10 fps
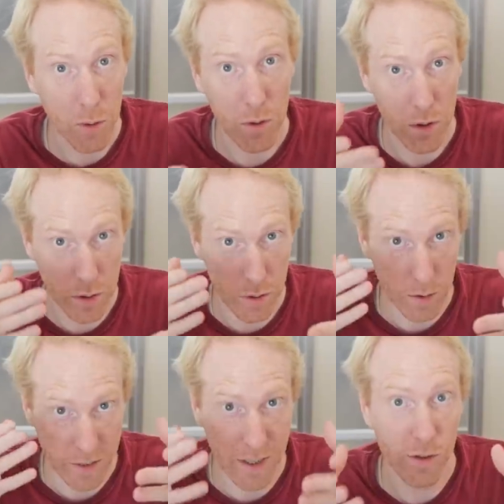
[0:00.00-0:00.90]

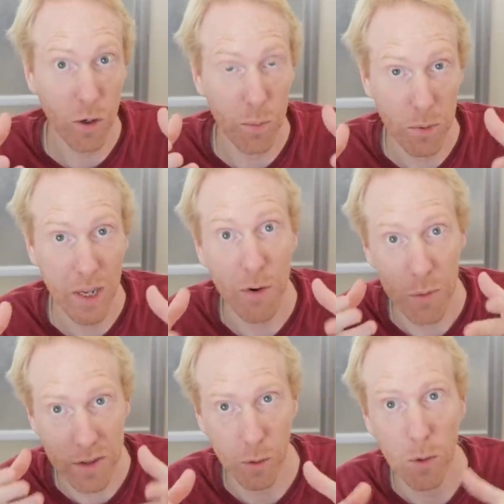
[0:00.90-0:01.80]
your telescope can
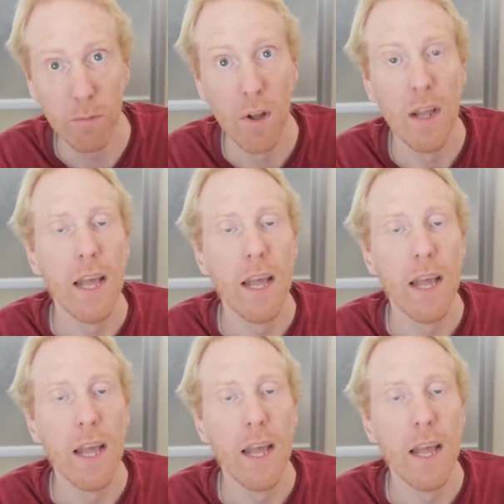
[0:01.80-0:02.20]
resolve